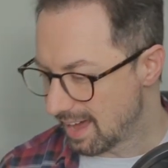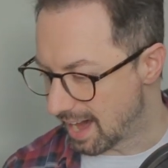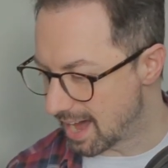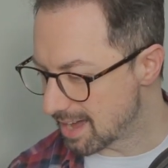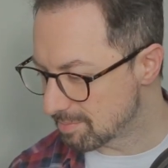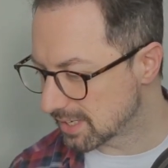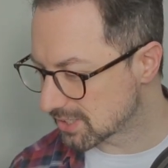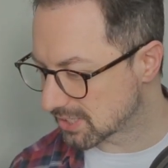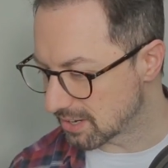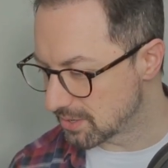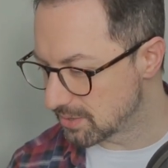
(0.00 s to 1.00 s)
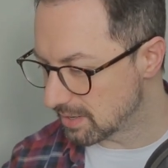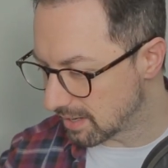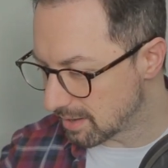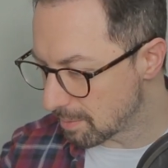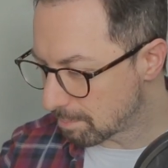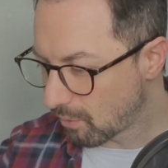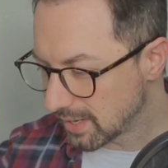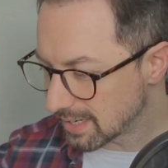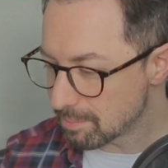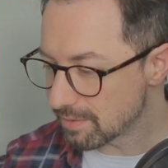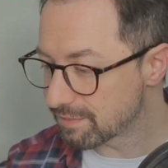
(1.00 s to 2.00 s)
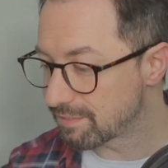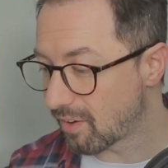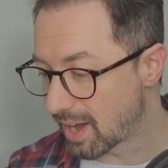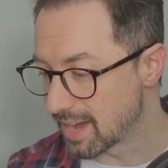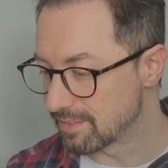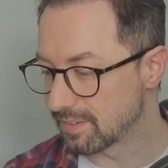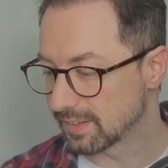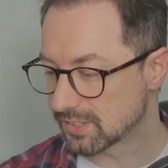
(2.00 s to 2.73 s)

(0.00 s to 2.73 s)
Um, so... Point number five,